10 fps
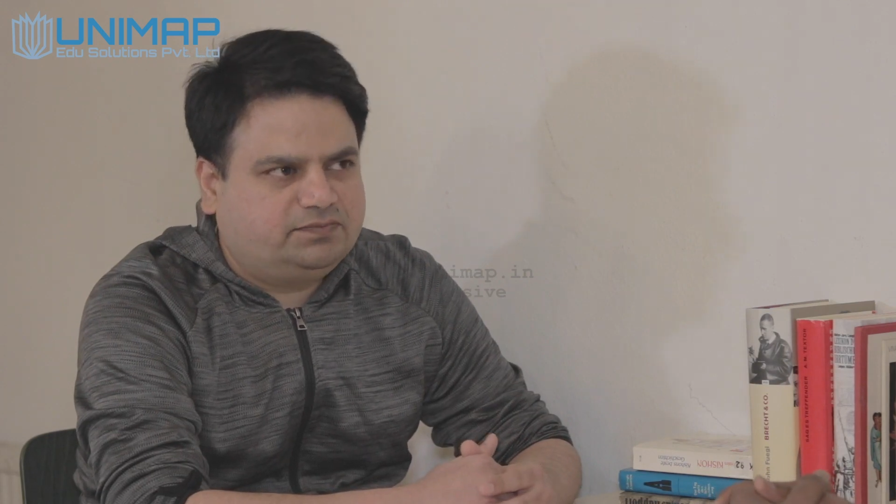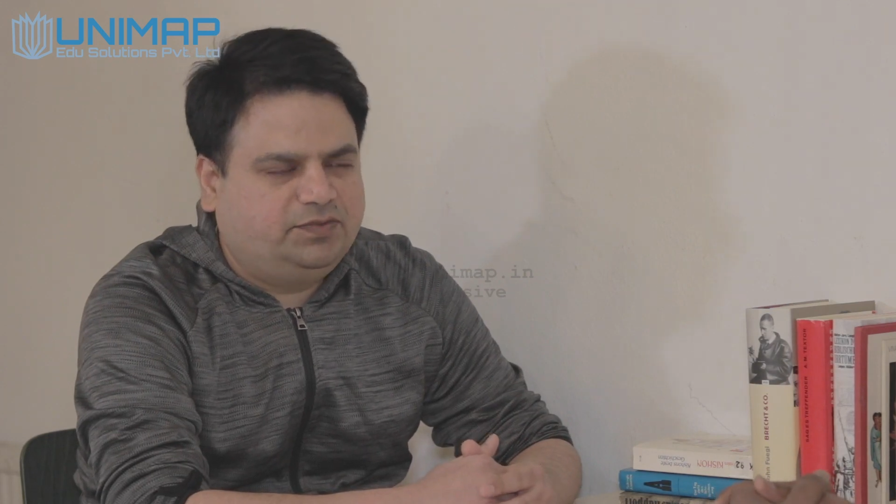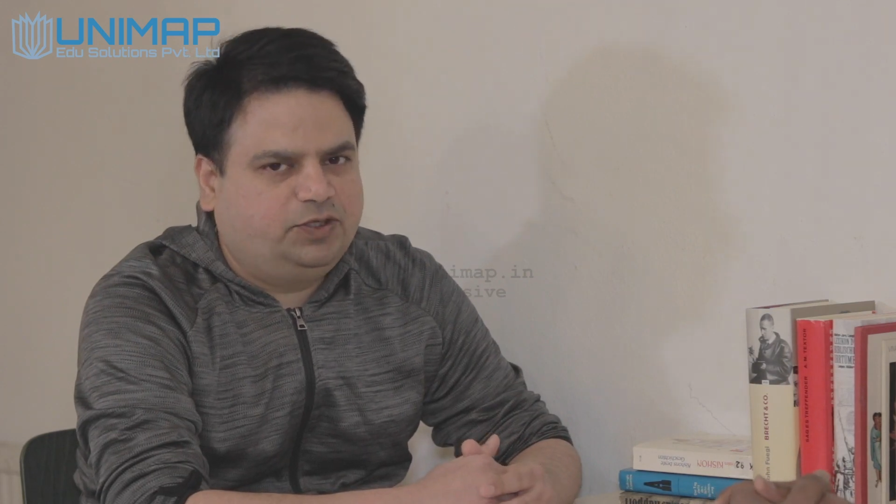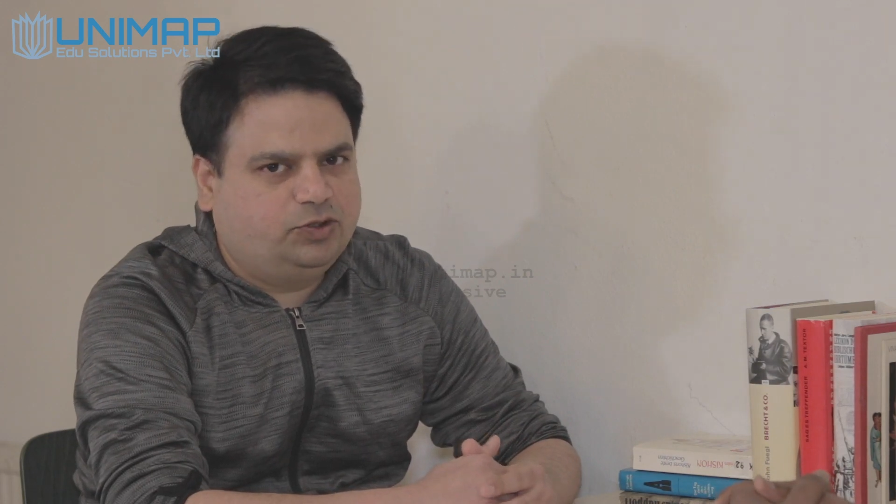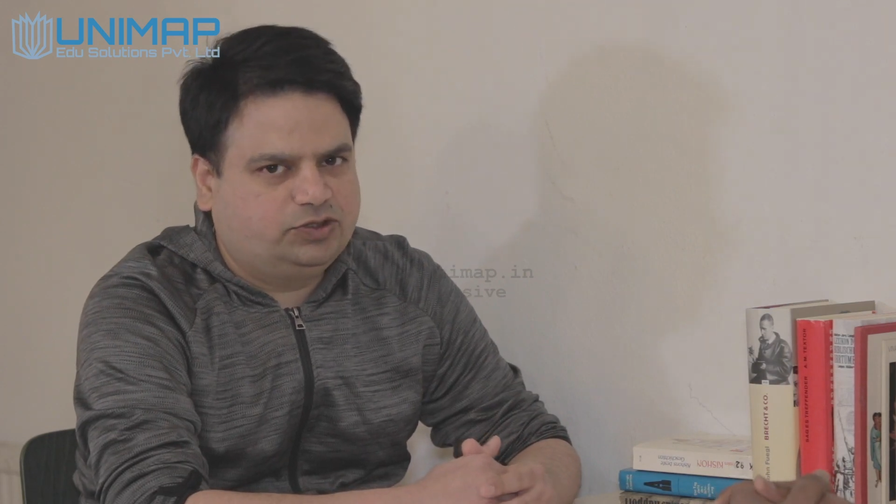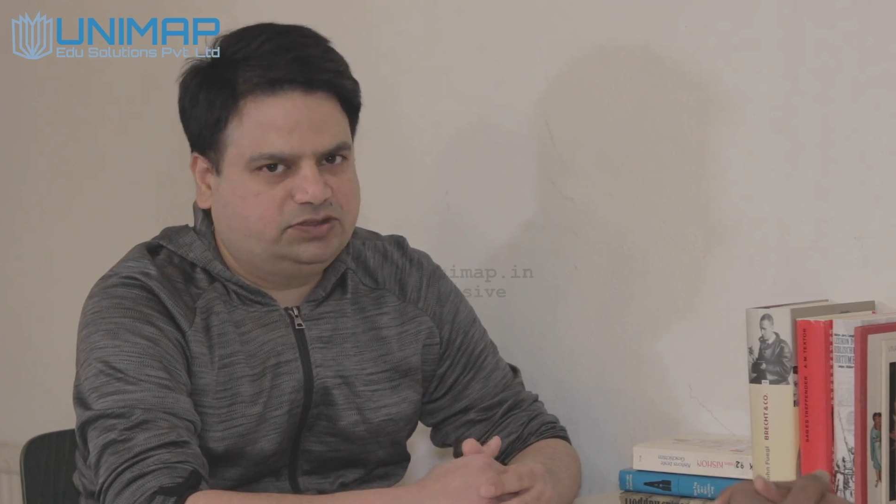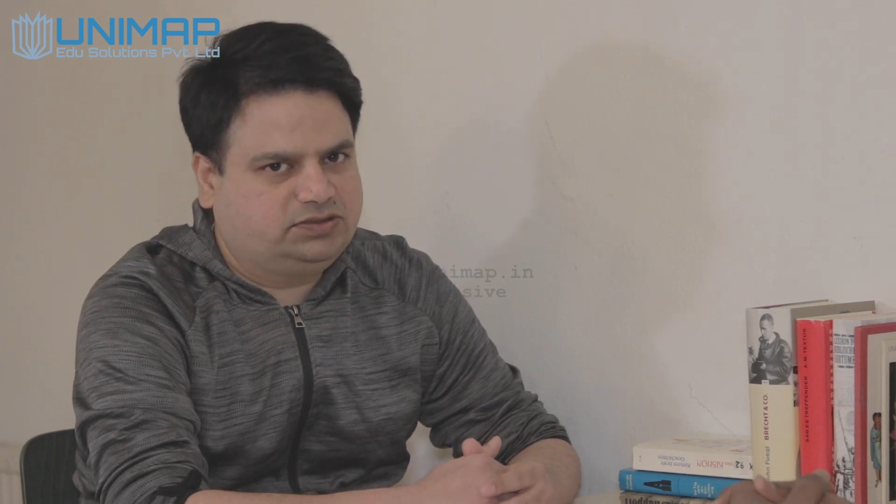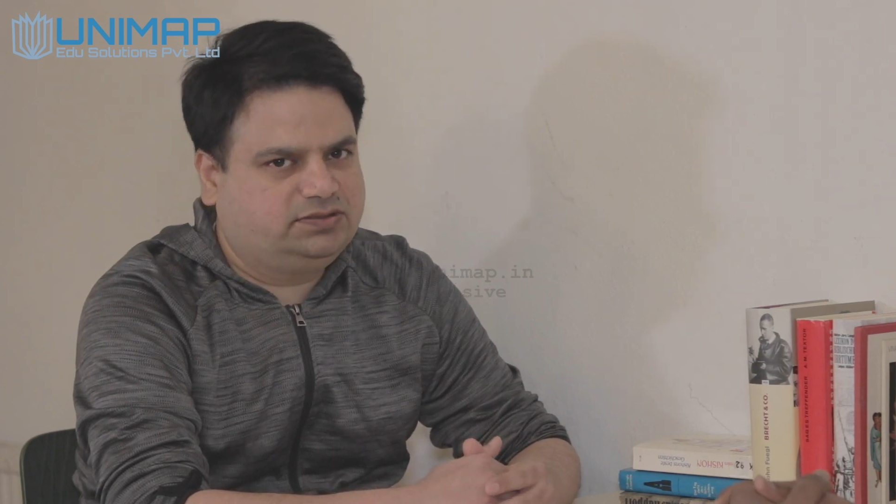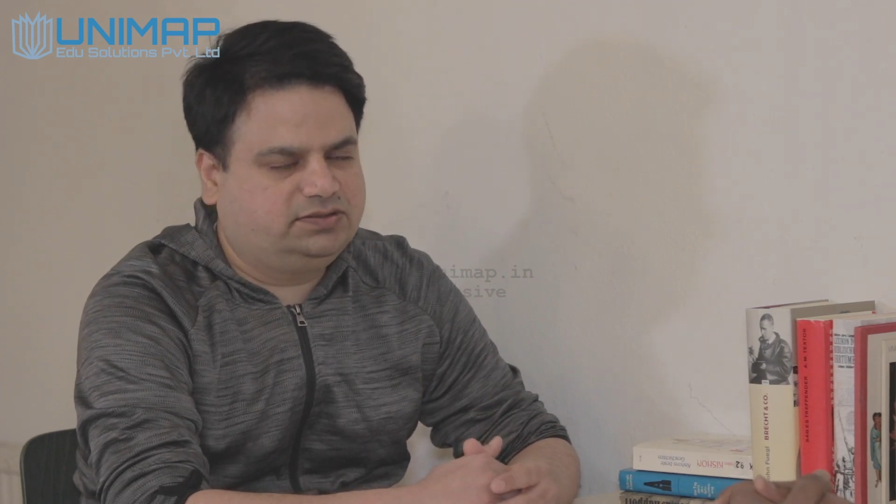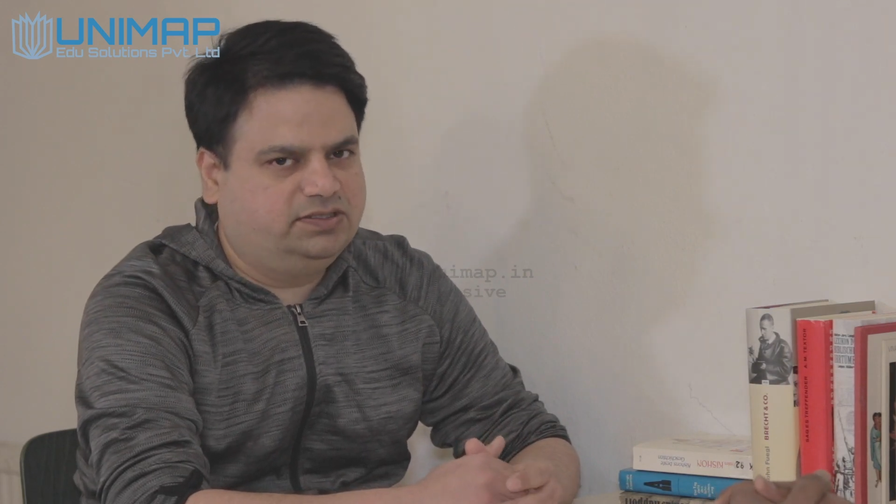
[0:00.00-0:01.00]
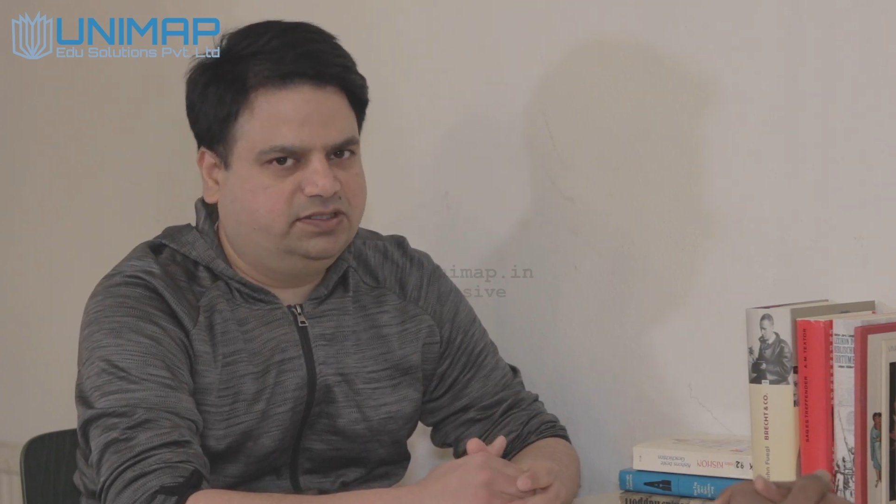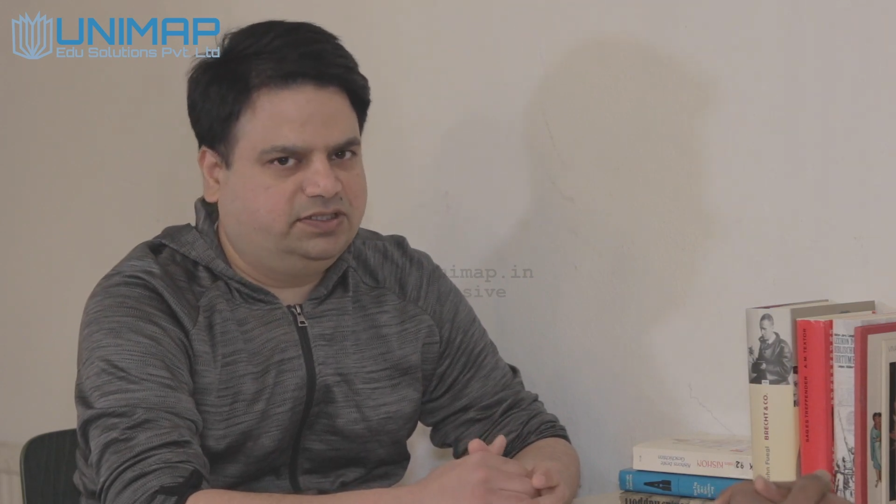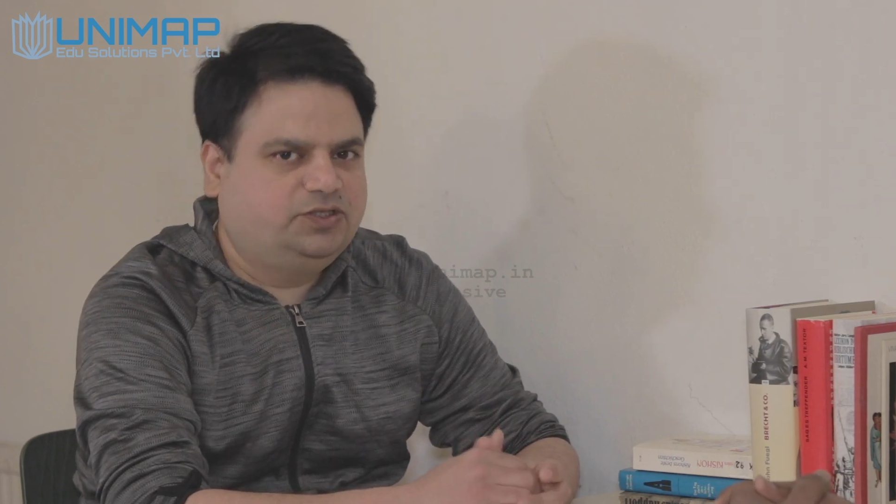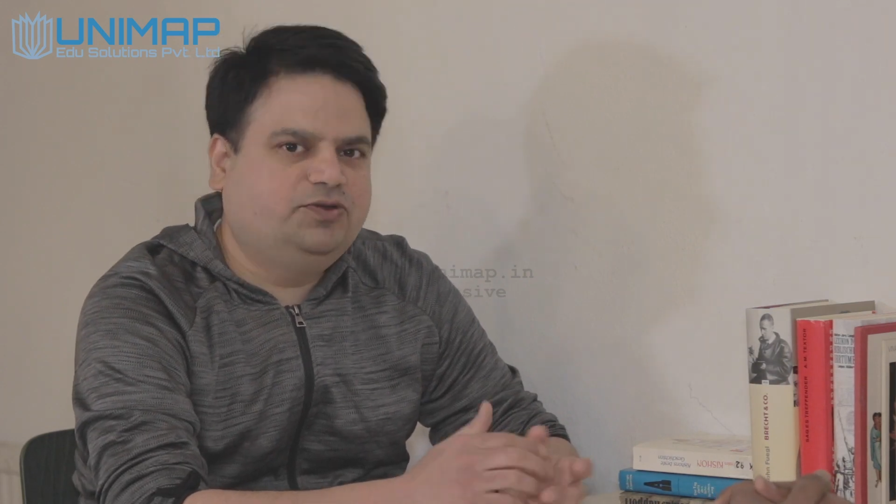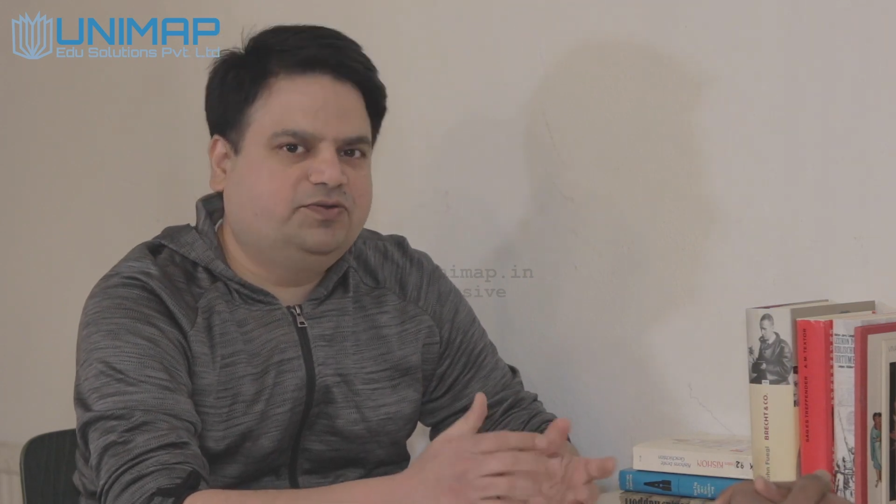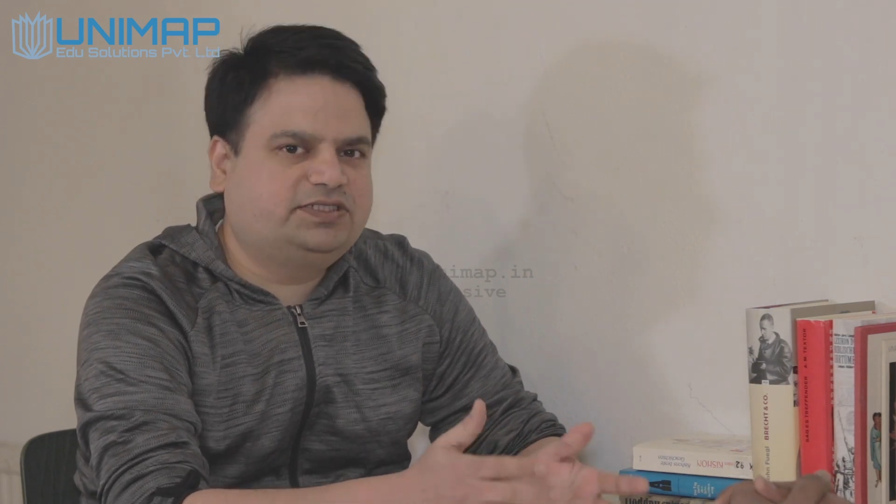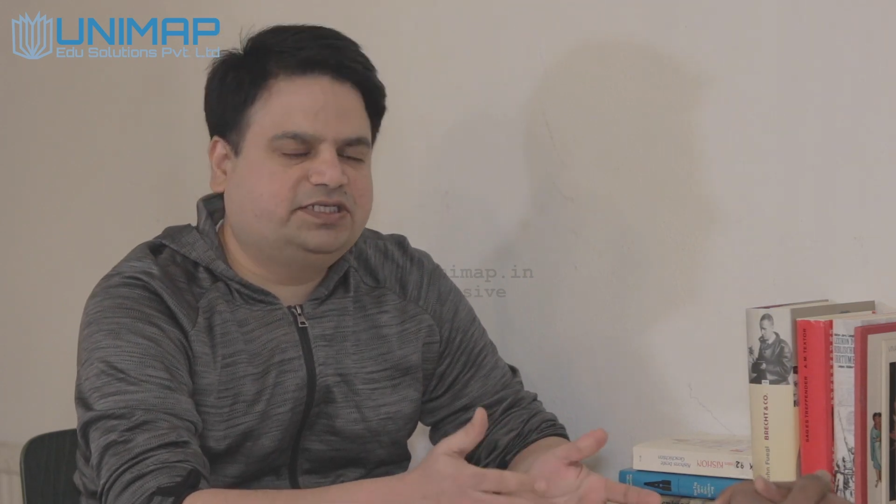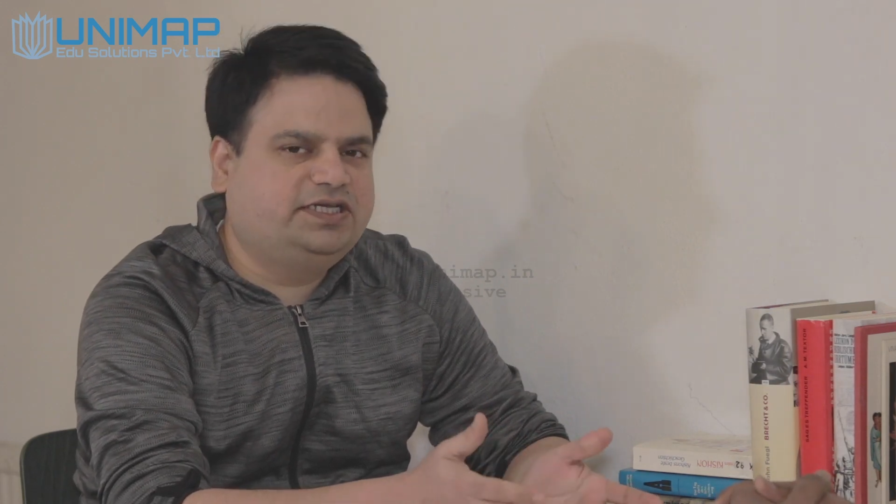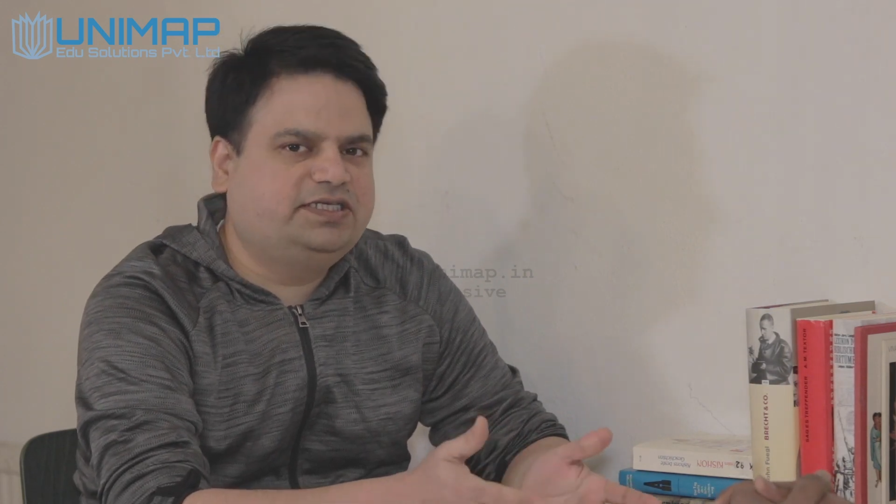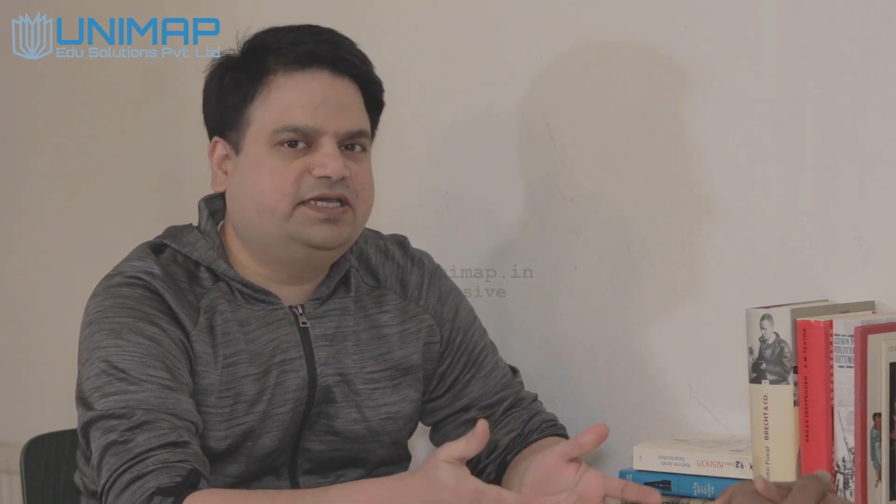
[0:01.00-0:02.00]
because the
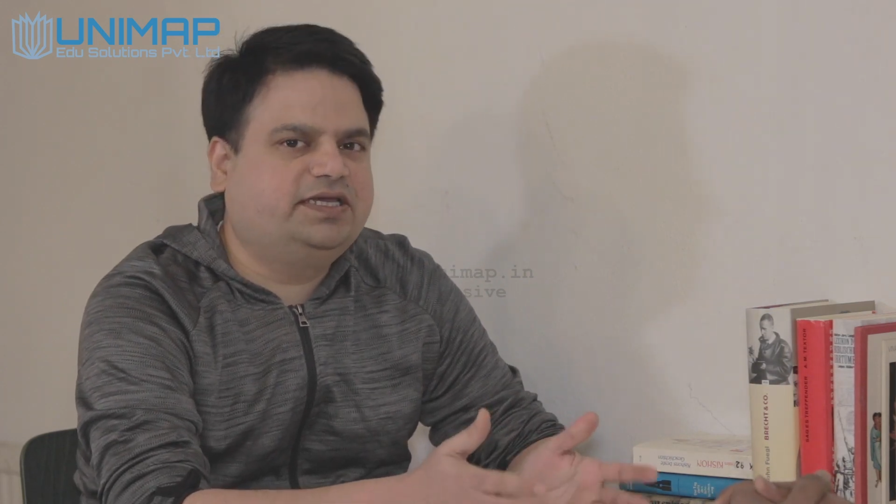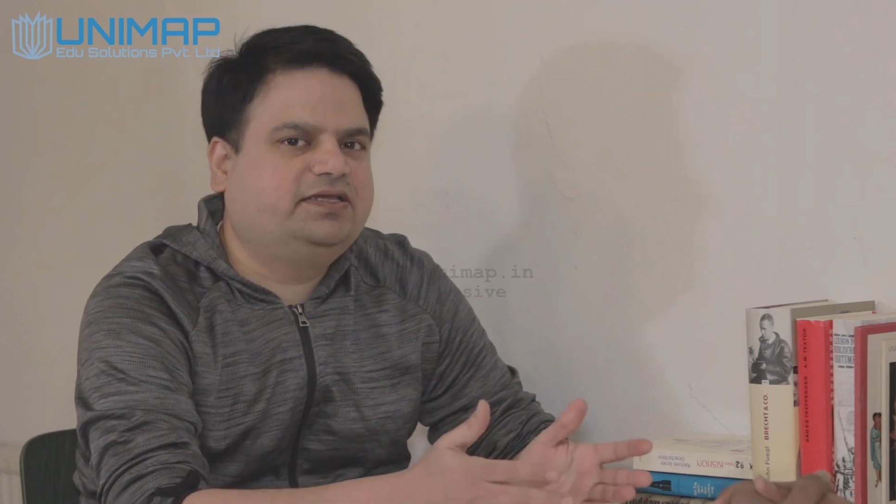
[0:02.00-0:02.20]
university is